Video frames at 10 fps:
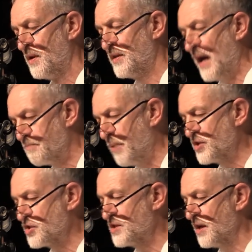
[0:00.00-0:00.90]
That
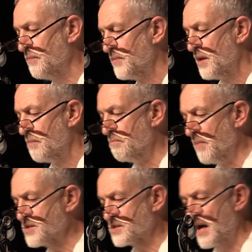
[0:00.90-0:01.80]
budgeting
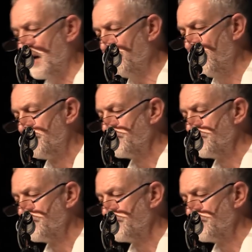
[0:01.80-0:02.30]
must have